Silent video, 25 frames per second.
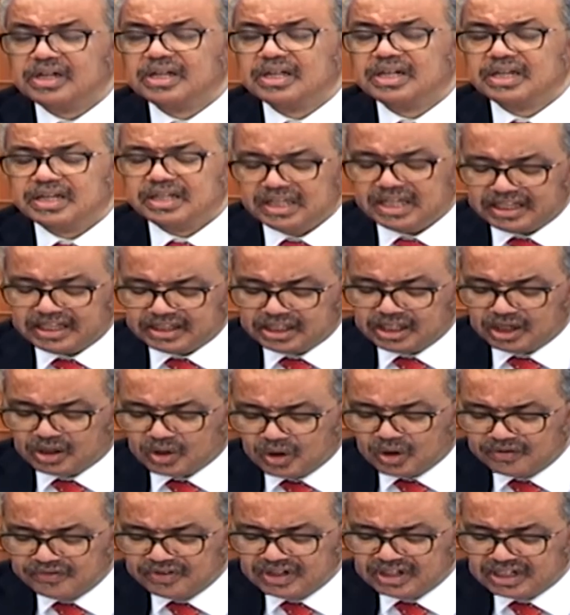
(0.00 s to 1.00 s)
that the
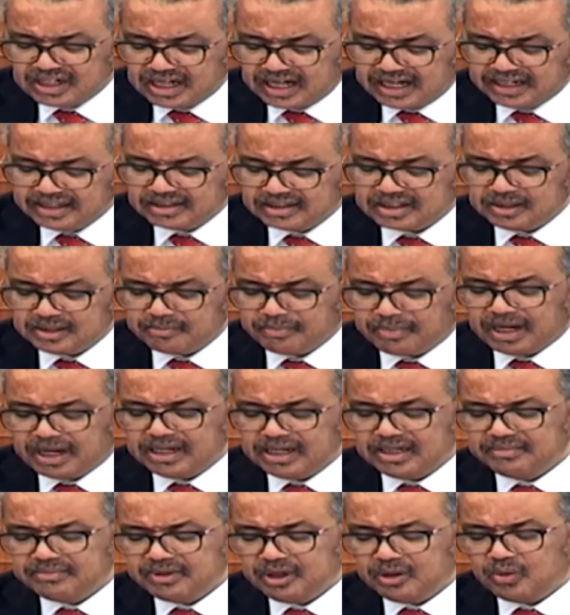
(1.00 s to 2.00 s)
COVID-19
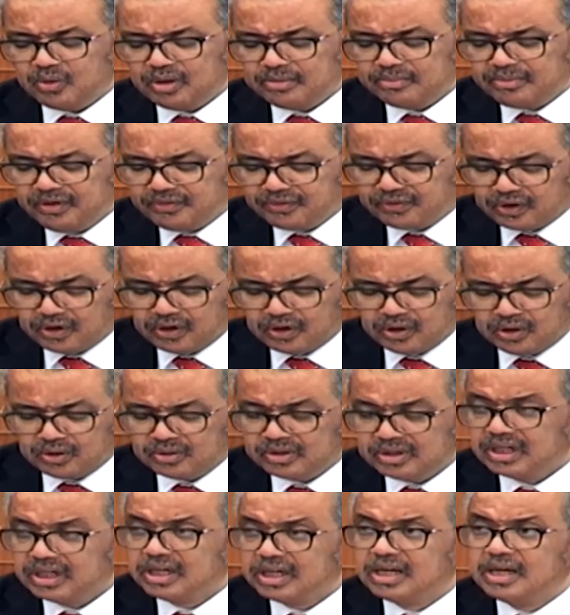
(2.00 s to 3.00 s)
pandemic will be followed
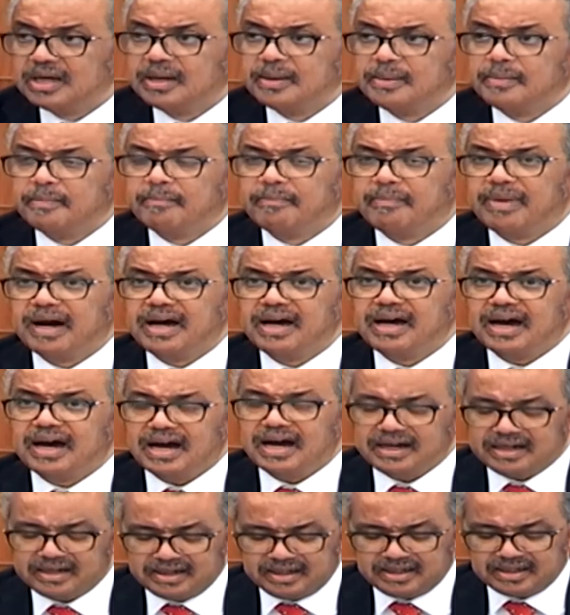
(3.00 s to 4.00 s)
by a
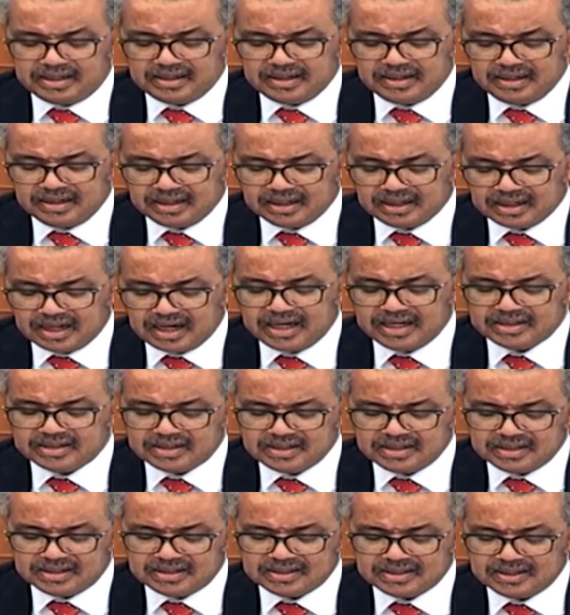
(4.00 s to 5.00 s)
hunger
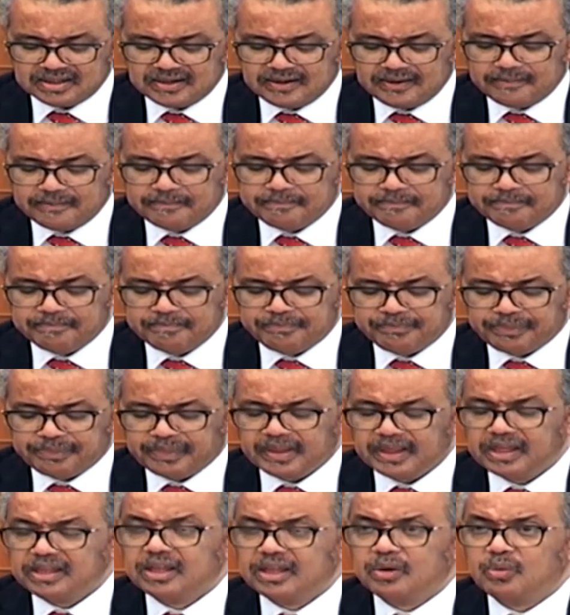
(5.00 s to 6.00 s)
crisis.
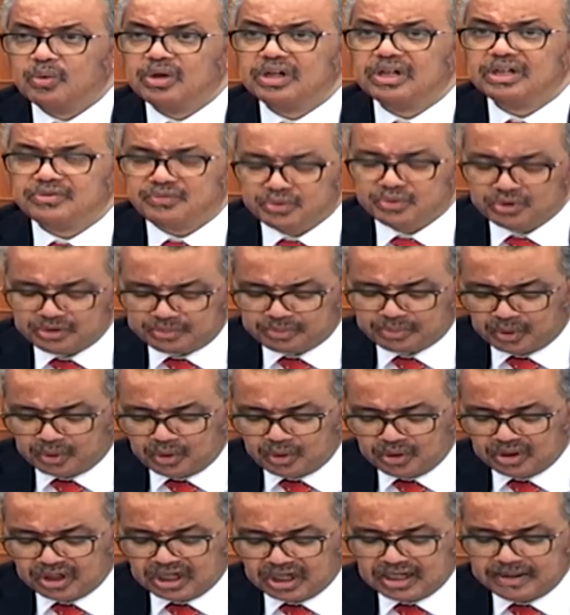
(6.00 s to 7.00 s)
The World Food
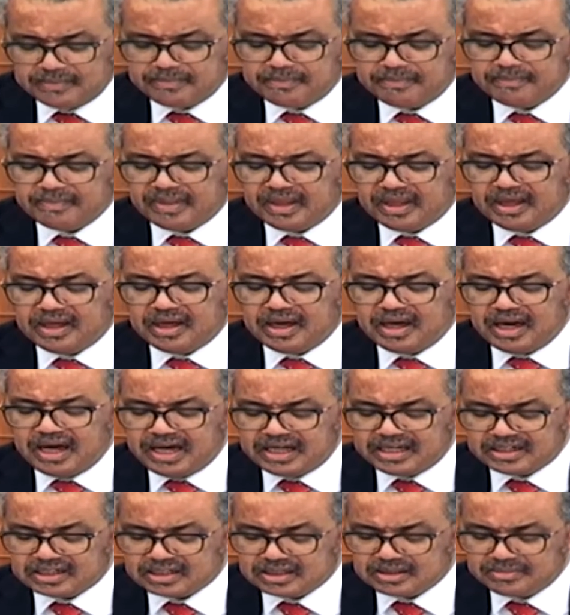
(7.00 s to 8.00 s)
Programme
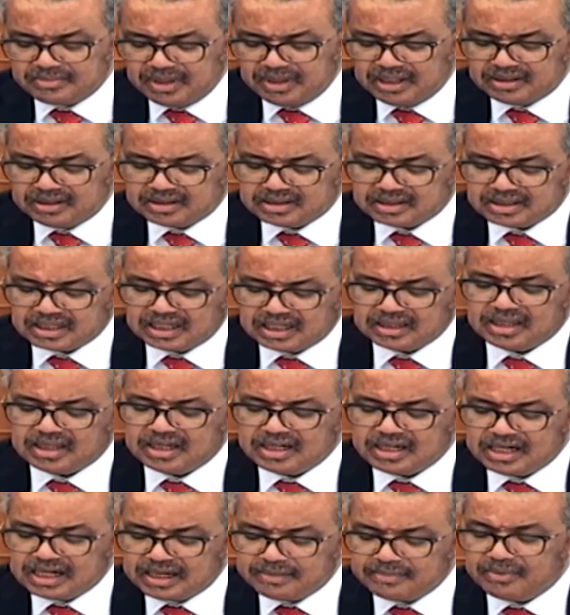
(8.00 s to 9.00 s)
estimates that the
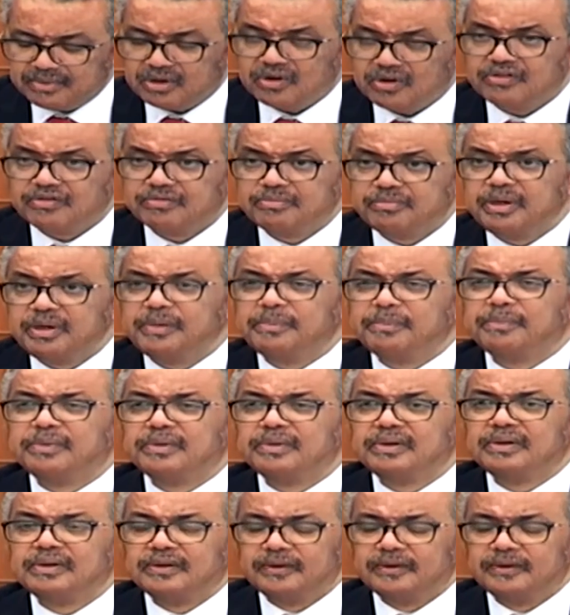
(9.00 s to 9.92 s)
number of people